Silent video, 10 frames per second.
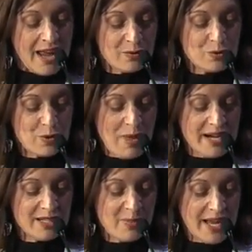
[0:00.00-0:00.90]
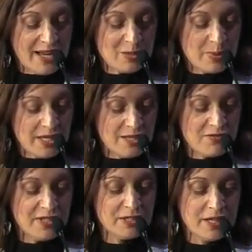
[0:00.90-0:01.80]
and was reminded by expert in the
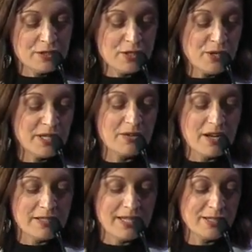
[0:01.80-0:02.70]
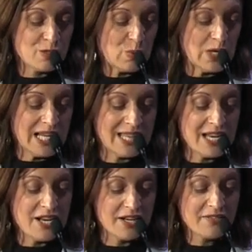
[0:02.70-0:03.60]
field, Dr. Tony Rostein, this morning
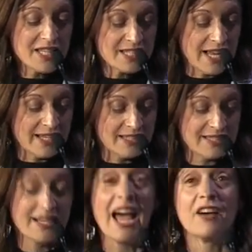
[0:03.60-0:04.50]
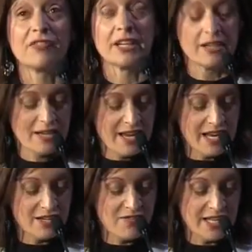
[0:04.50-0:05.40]
that none of the science and effort
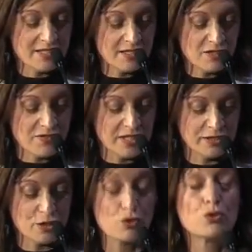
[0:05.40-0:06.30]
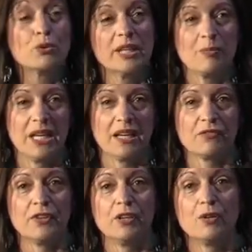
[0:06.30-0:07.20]
in advancing the field is truly
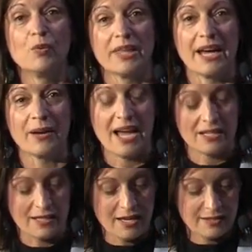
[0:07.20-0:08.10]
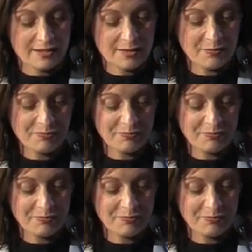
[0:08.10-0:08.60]
meaningful without access.